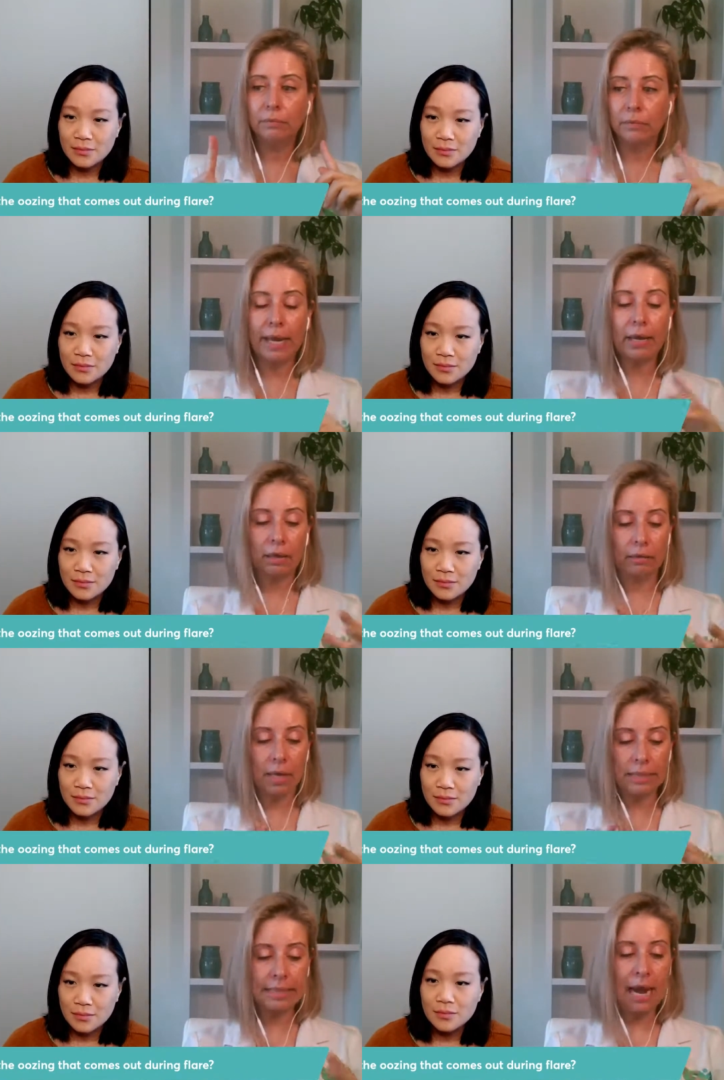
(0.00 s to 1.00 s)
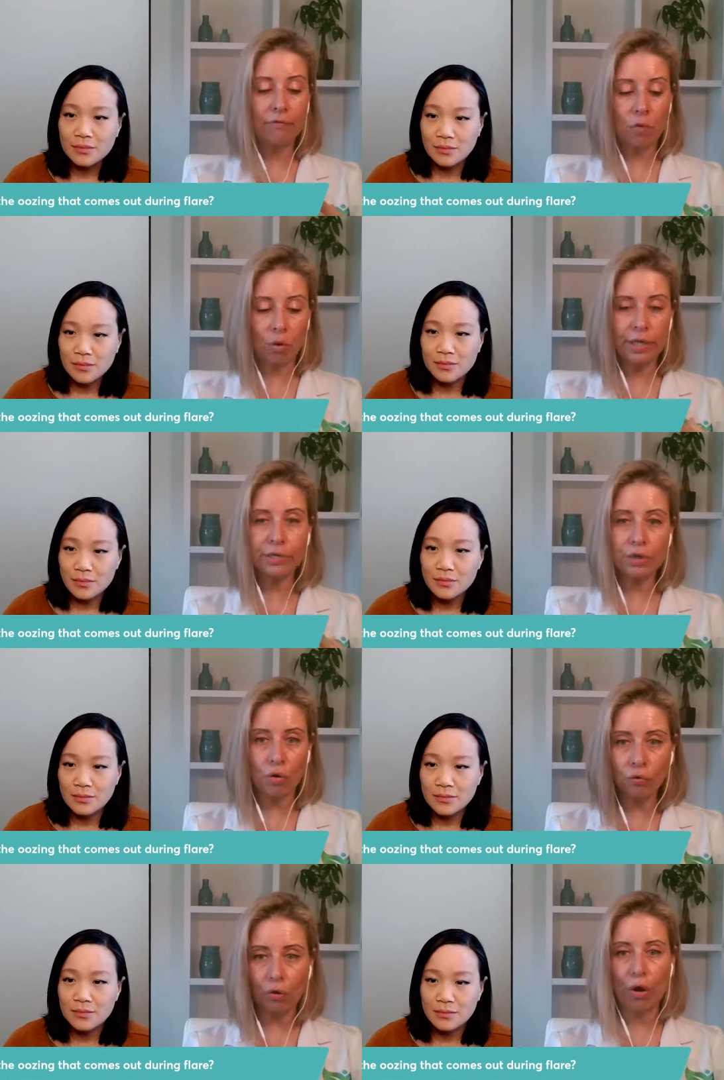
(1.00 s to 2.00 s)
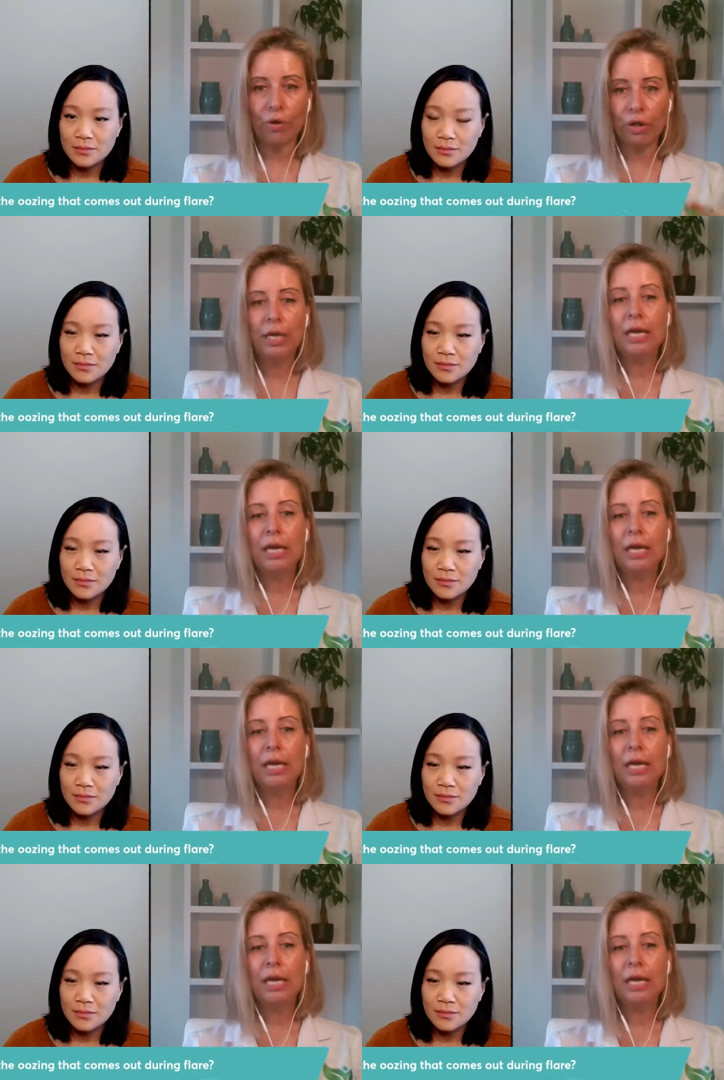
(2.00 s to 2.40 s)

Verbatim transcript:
Speaker 1: like a staph aureus overgrowth.